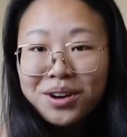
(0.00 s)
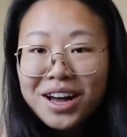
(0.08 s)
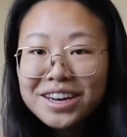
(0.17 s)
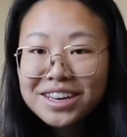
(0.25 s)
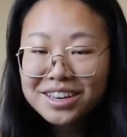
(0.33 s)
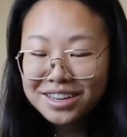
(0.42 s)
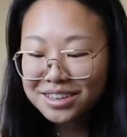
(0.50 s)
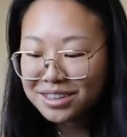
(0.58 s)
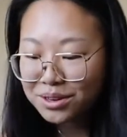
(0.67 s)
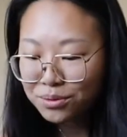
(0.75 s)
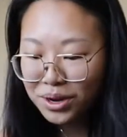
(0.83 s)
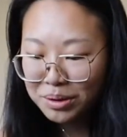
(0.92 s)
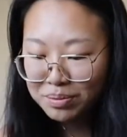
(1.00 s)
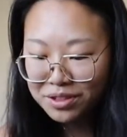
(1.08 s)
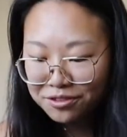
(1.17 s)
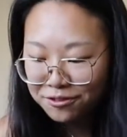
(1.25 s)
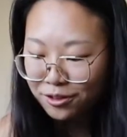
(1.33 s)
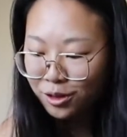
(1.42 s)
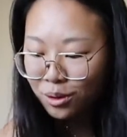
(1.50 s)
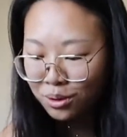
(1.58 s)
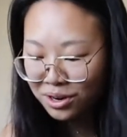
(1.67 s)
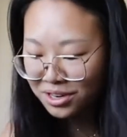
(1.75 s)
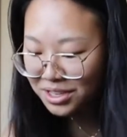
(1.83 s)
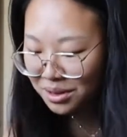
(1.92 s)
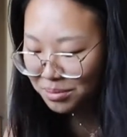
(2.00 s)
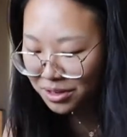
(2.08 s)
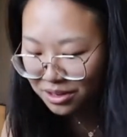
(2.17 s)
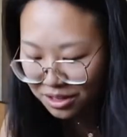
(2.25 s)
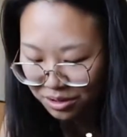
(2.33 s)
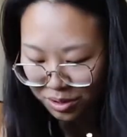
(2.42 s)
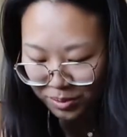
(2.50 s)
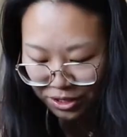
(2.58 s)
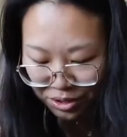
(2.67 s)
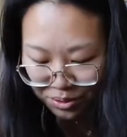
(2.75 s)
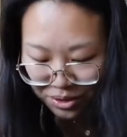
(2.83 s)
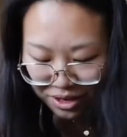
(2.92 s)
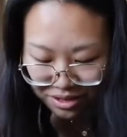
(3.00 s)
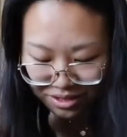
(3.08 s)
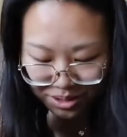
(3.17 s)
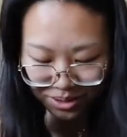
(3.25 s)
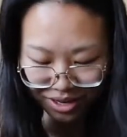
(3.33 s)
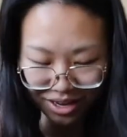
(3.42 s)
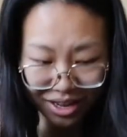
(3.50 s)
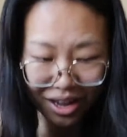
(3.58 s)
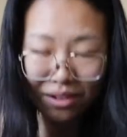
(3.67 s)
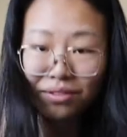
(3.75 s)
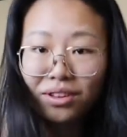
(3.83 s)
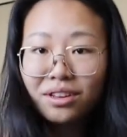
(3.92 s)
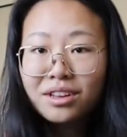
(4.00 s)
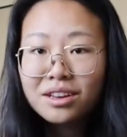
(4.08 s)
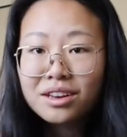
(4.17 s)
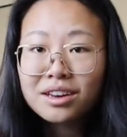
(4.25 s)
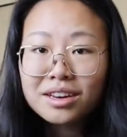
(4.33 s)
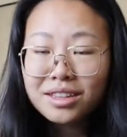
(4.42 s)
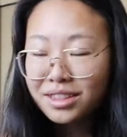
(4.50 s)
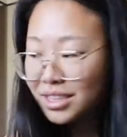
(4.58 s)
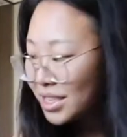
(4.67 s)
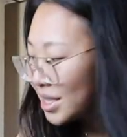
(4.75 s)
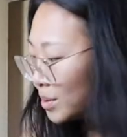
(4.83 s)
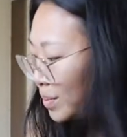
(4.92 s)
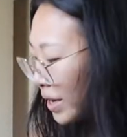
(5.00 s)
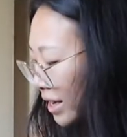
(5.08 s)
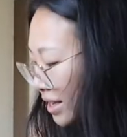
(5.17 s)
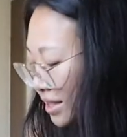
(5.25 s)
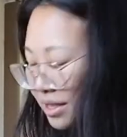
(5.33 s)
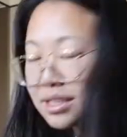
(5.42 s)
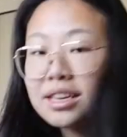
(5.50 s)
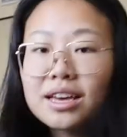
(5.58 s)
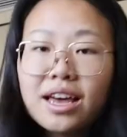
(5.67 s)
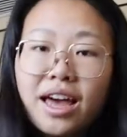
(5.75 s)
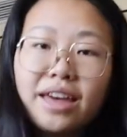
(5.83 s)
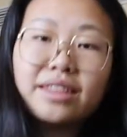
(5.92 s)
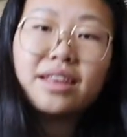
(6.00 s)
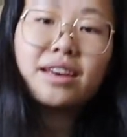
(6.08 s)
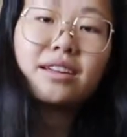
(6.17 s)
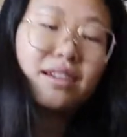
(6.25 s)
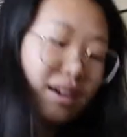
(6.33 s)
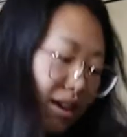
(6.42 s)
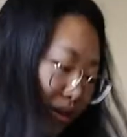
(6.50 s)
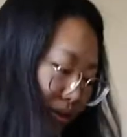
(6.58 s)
I can wipe the floors, I'm gonna close my suitcase so that I have the space. And then I